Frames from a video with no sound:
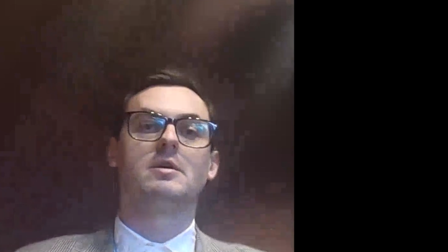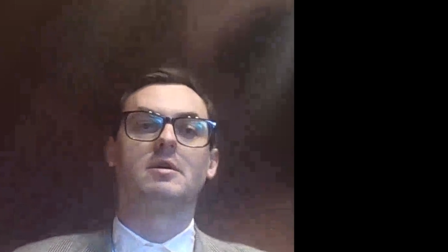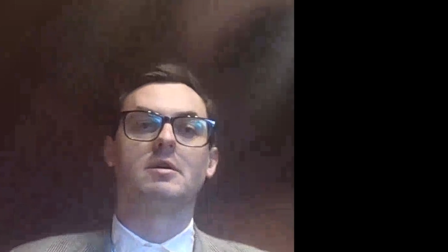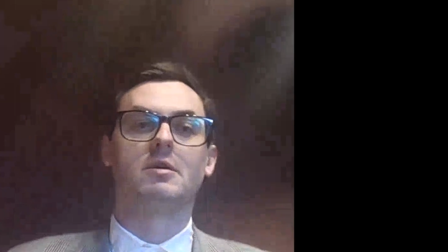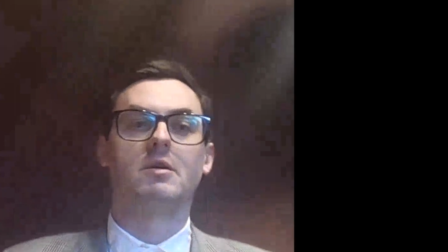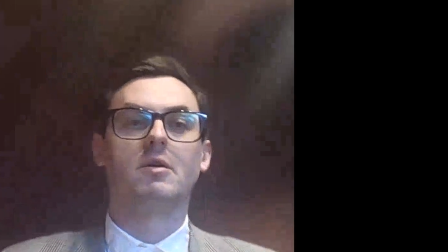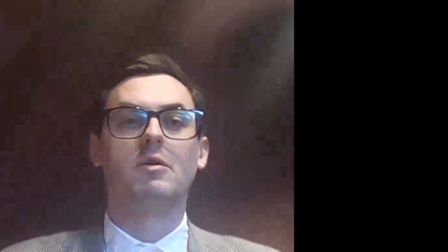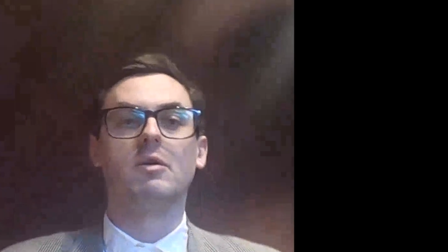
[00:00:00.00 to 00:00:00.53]

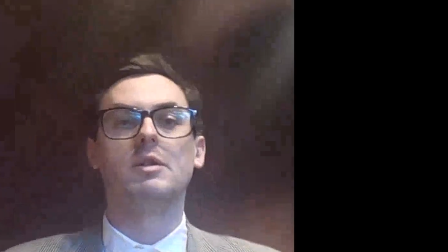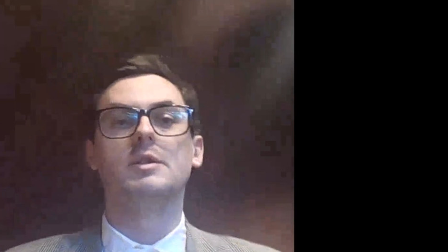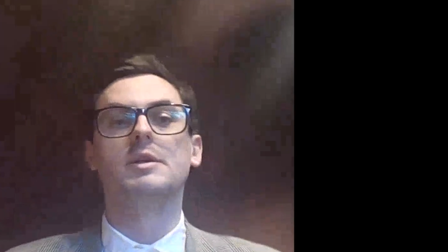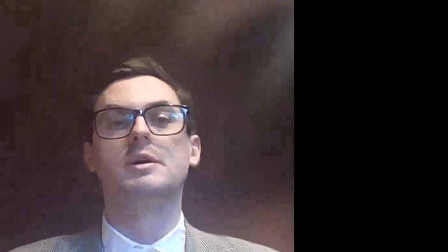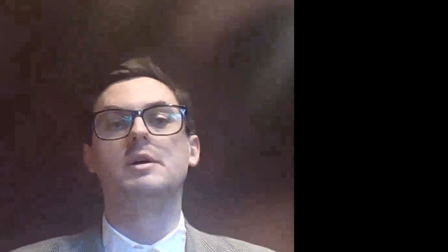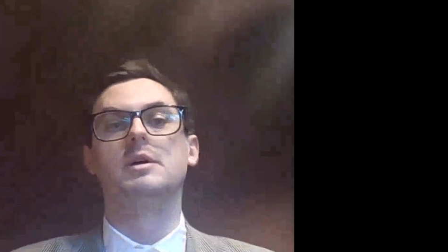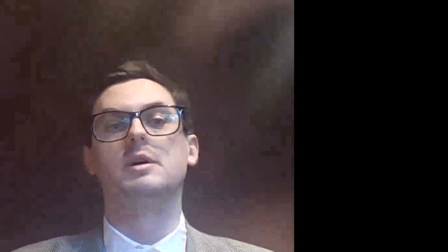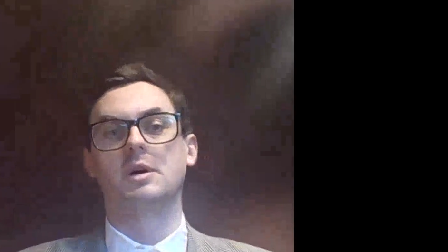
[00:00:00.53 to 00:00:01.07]
all
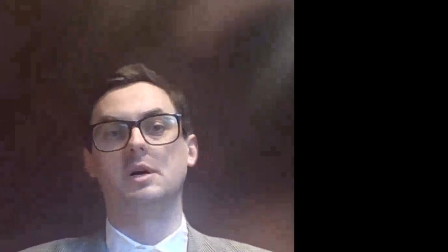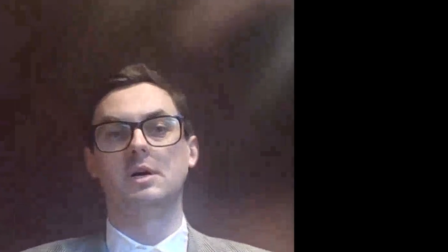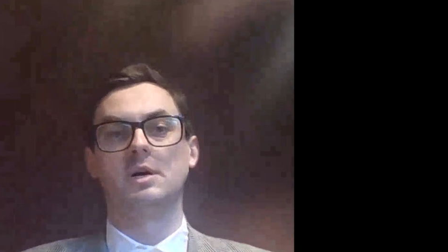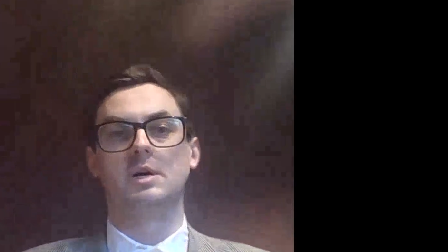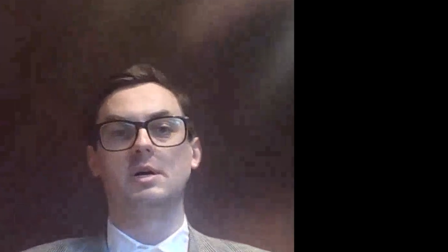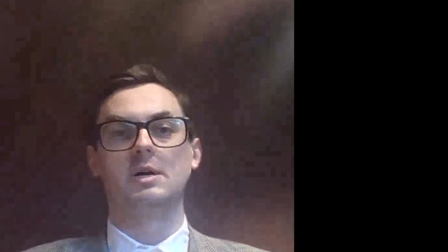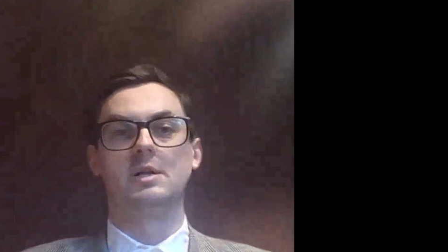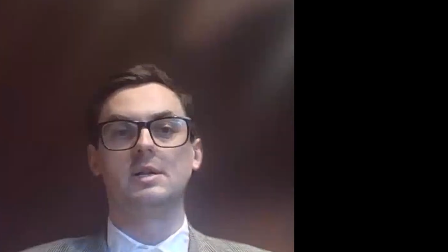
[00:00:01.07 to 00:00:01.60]
the
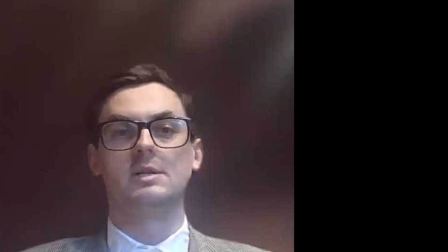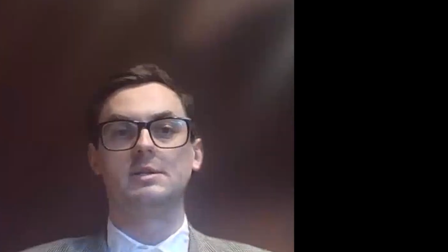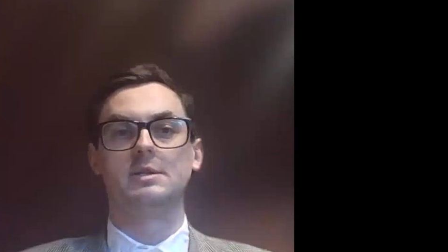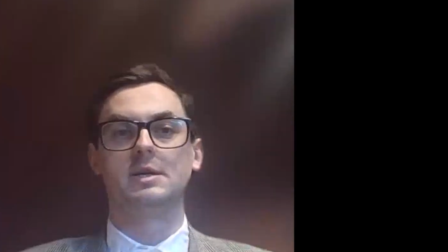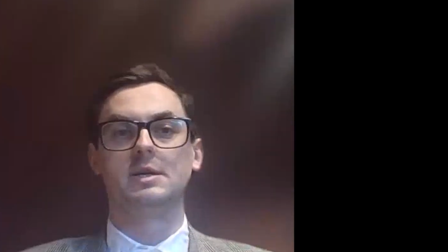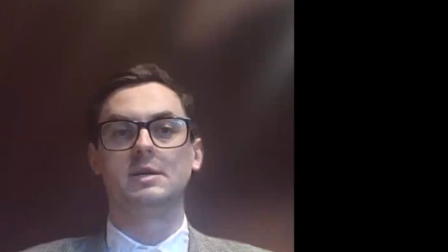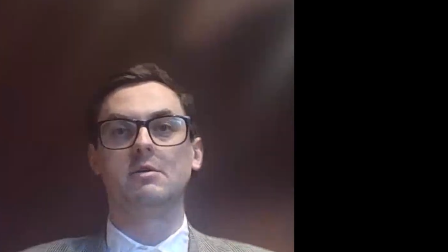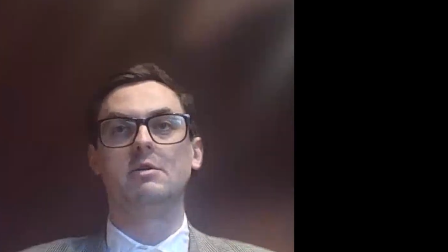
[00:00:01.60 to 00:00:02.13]
let's
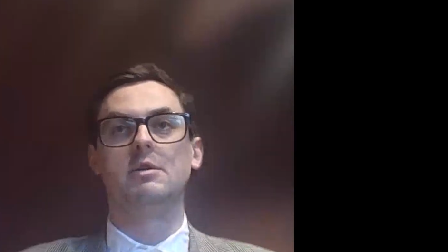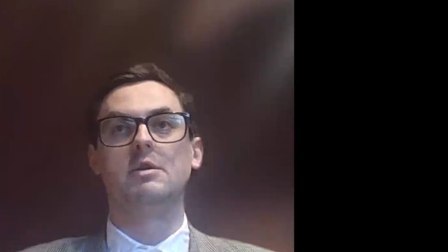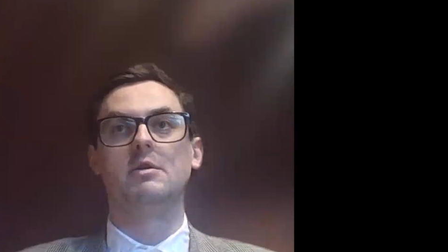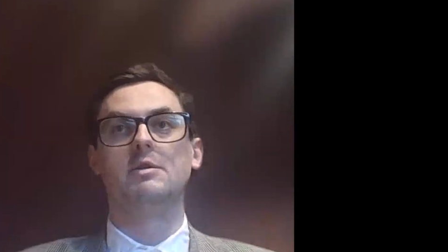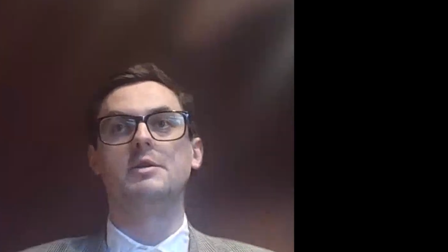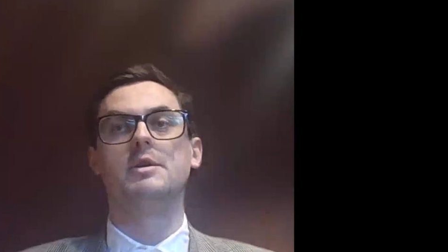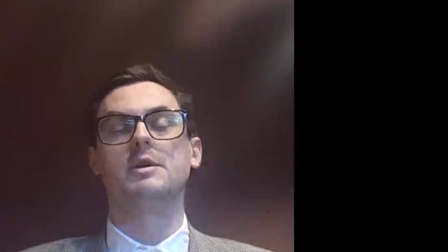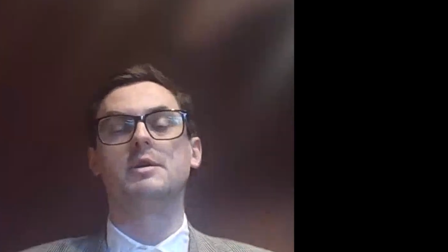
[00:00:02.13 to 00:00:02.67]
say
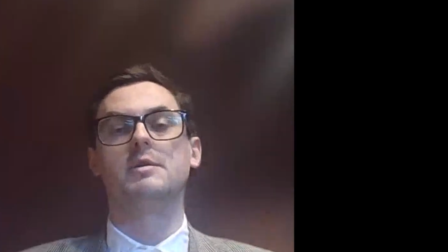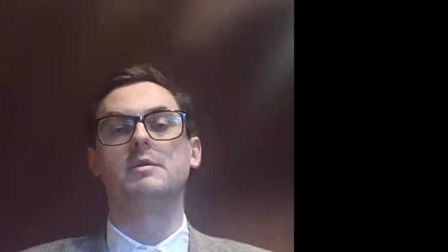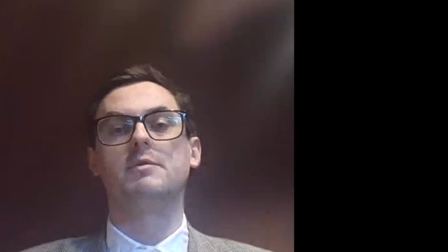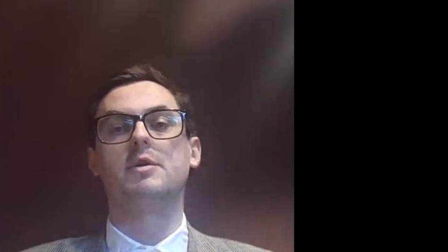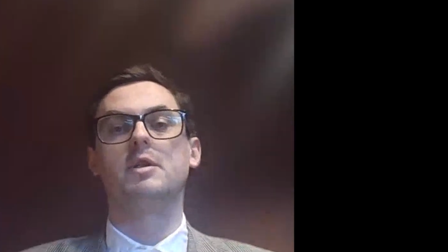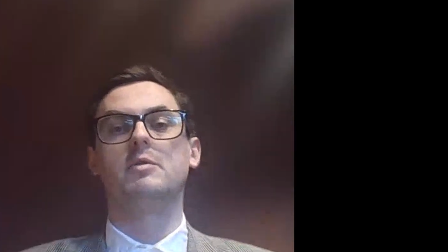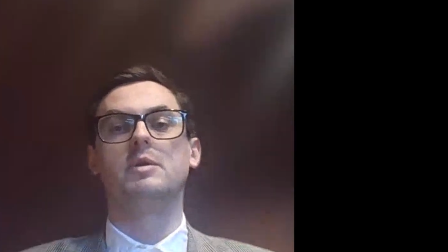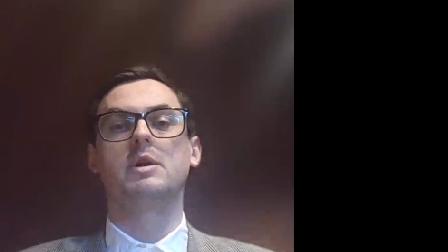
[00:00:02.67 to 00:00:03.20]
all the
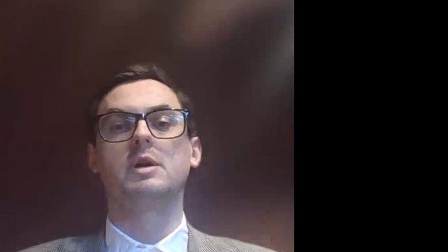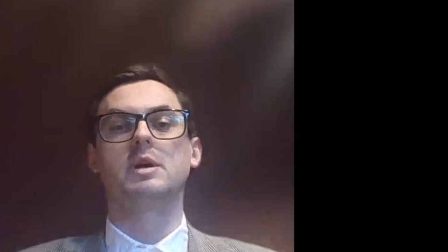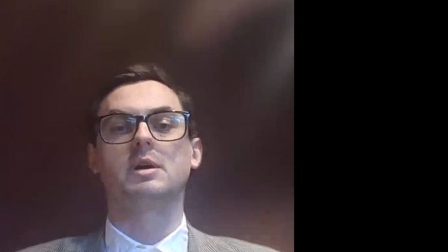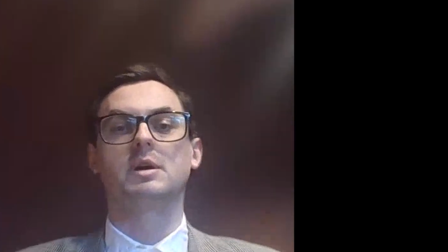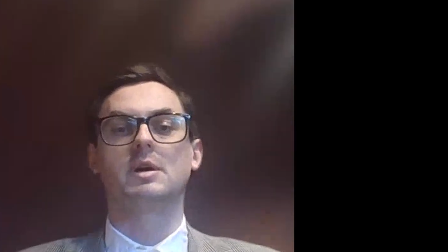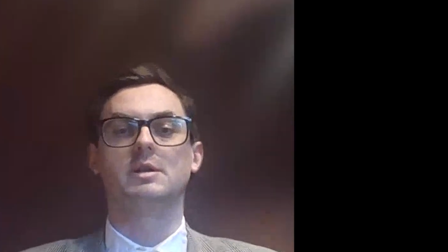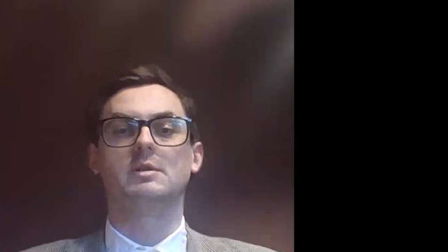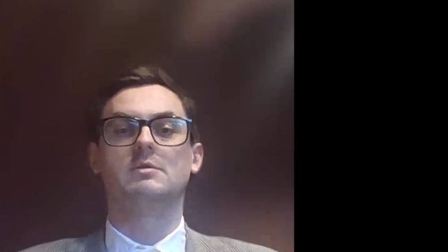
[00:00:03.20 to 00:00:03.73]
following
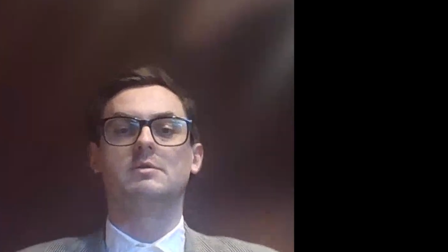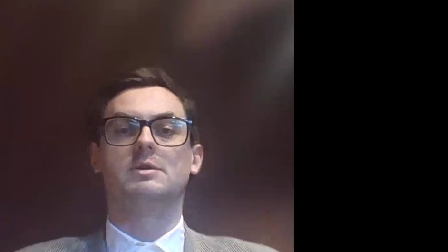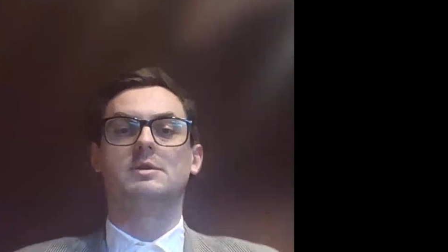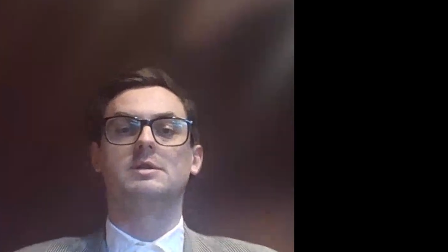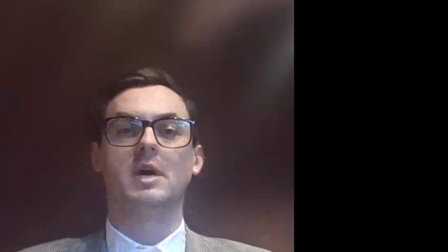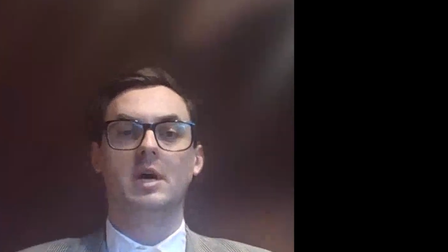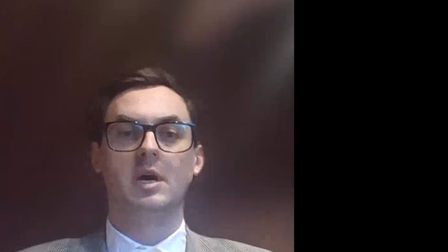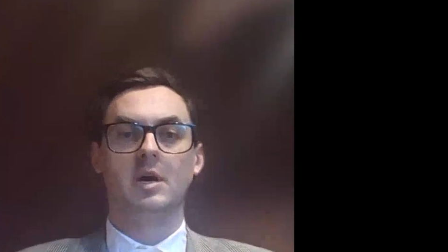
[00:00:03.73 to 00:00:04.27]
countries,
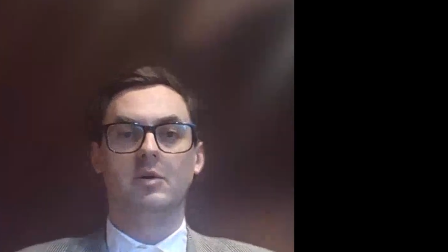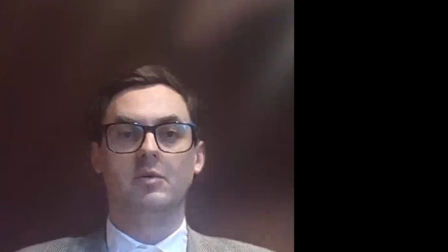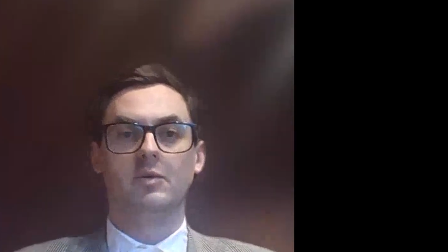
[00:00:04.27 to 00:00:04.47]
we